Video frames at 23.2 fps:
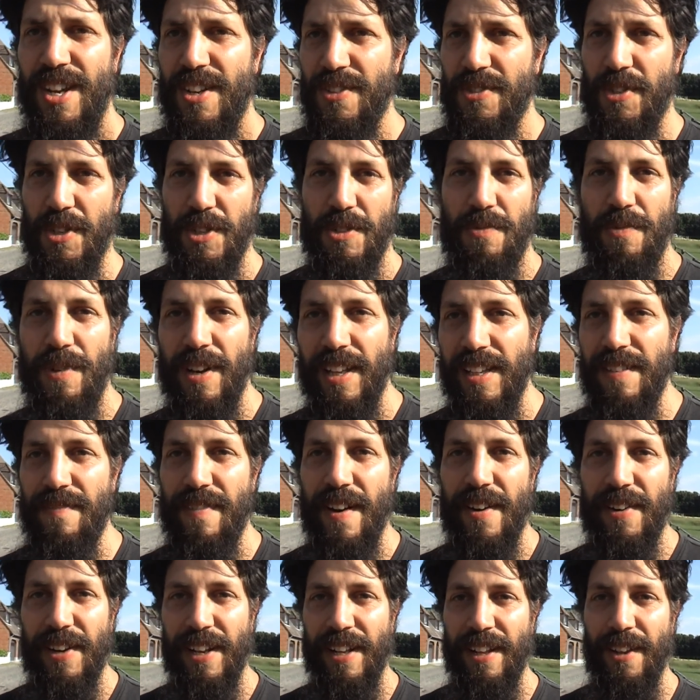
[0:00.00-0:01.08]
So it's really
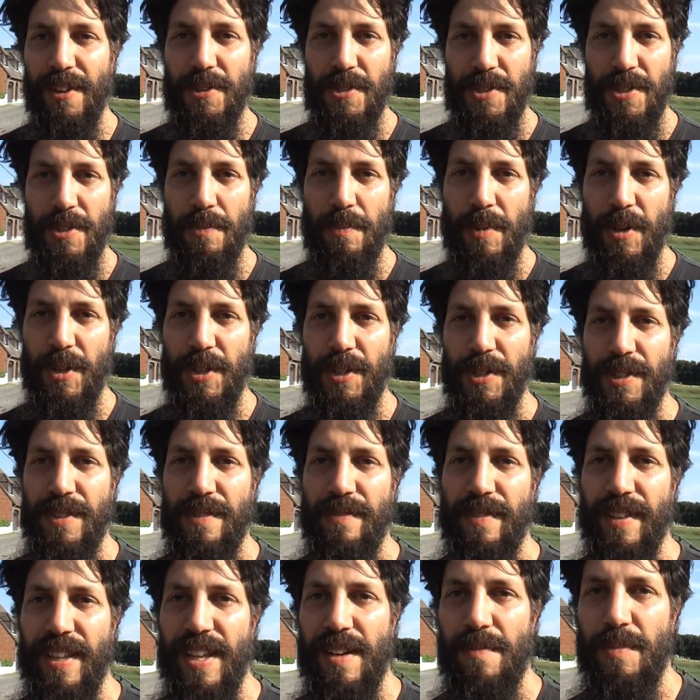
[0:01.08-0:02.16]
very close support
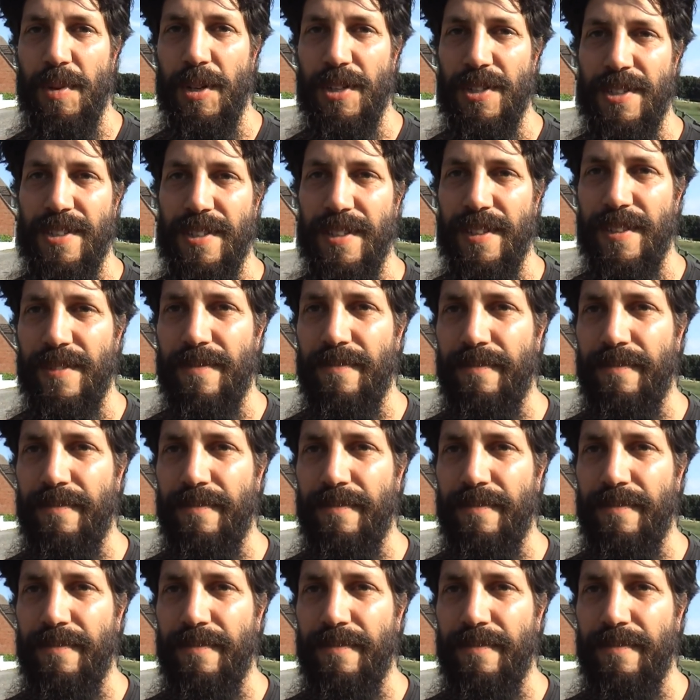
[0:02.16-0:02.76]
for that person.